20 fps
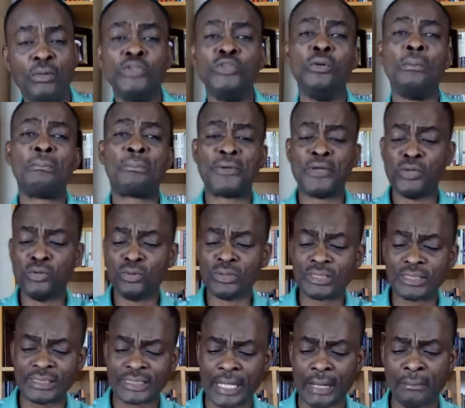When you
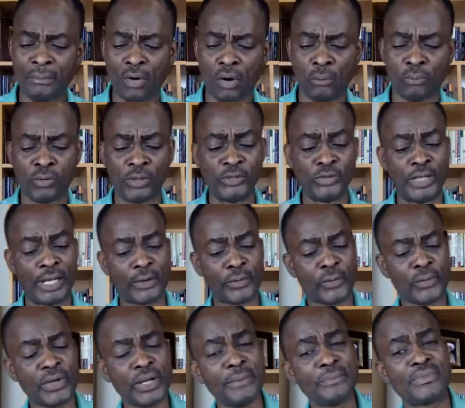build them up, when you
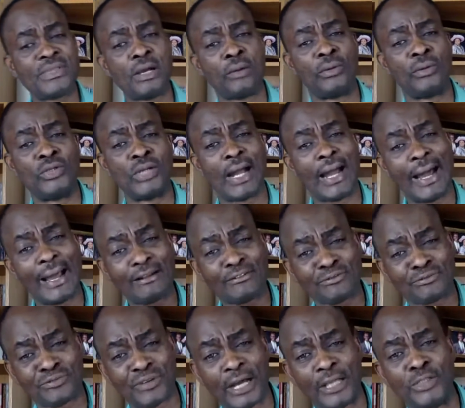equip them, when you
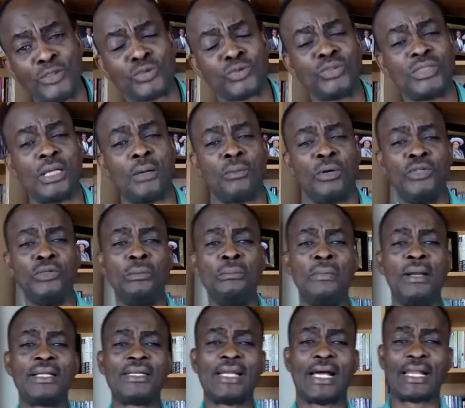add value to them, when you
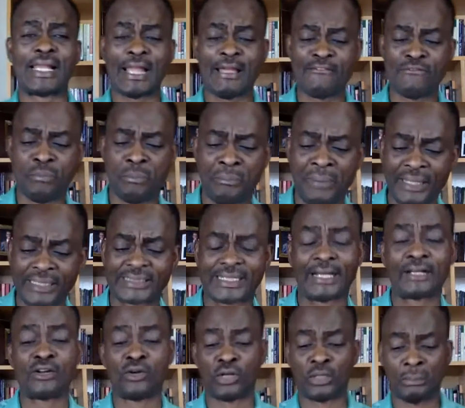make their life
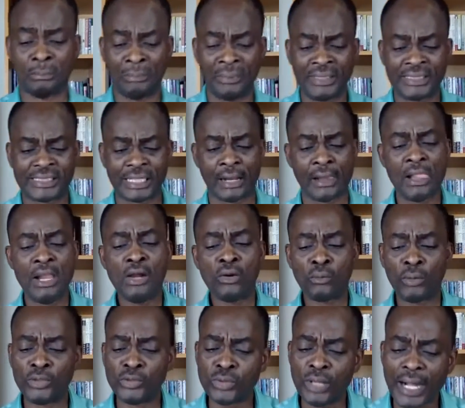better, not bitter,
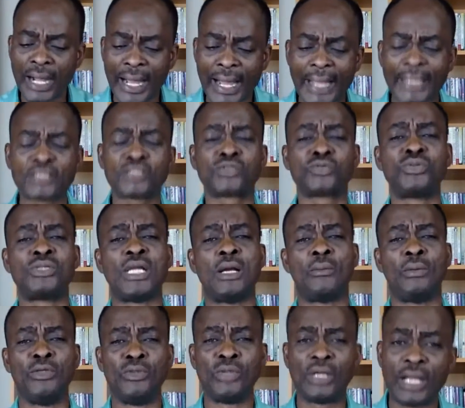when you add to
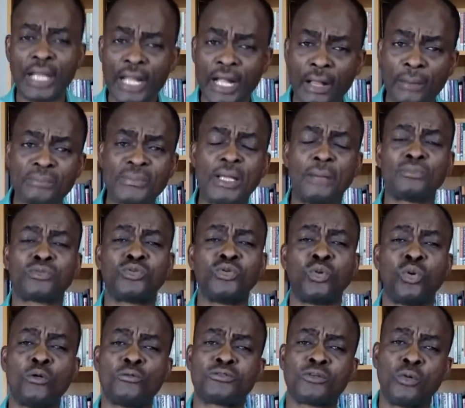them, when you help them
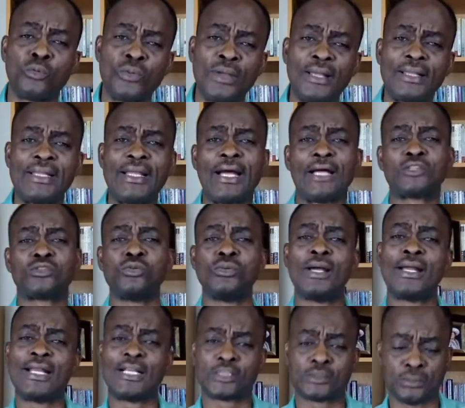to go from where they are to
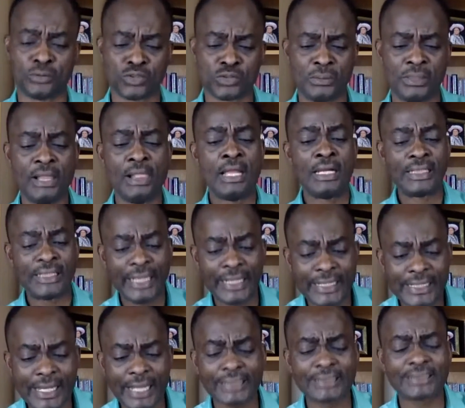where they're supposed to be,
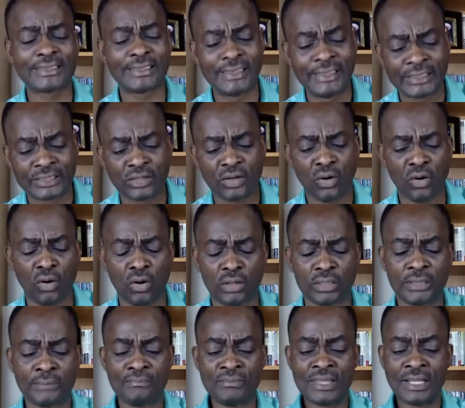then that is
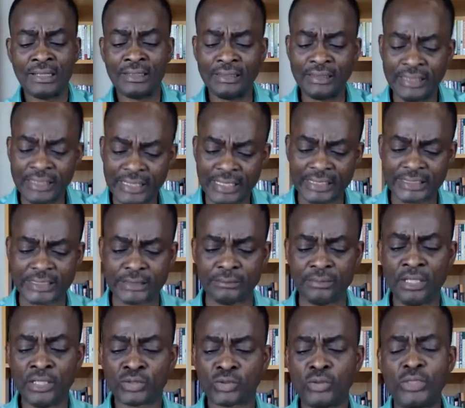called leadership.
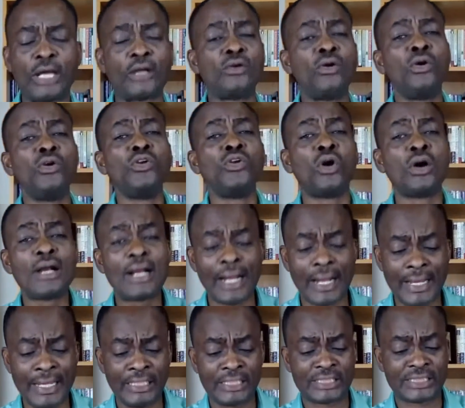So you are no
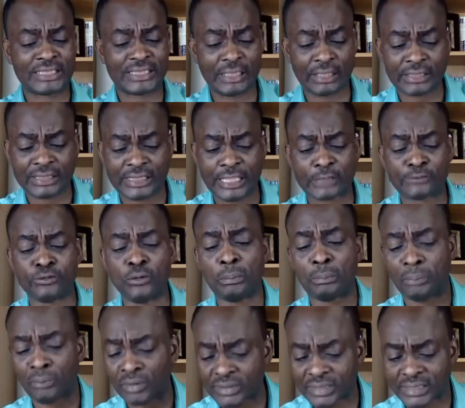longer a successful
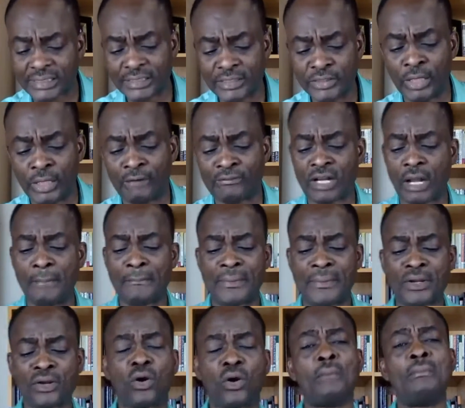person, you have now
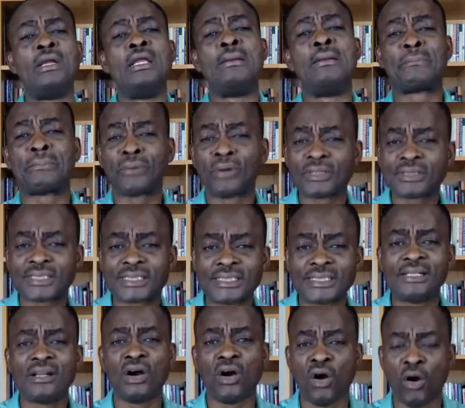become a
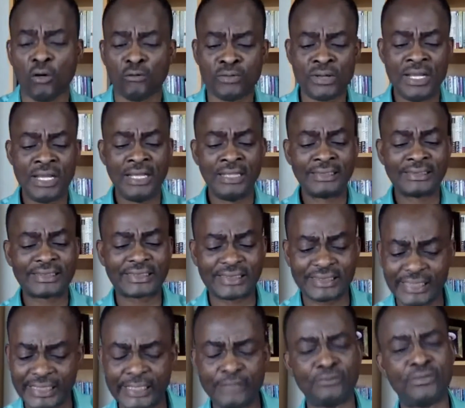person of
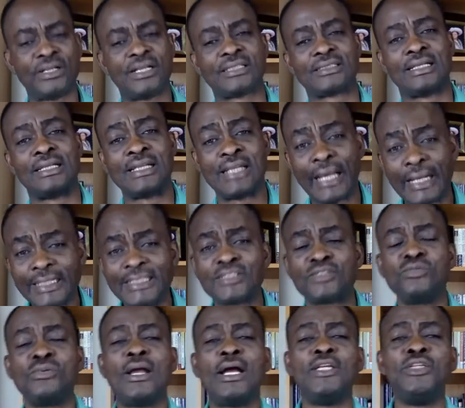significance. And that
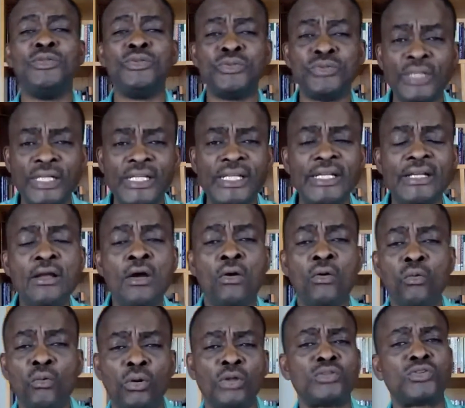is where you really
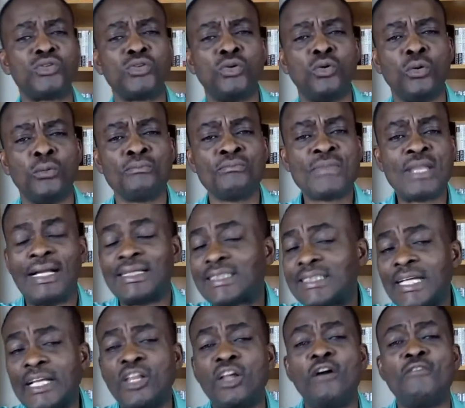want to go. I
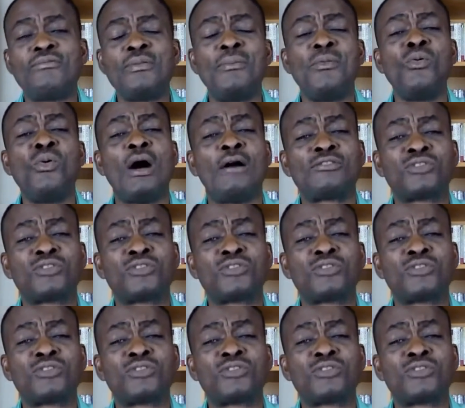see a lot of people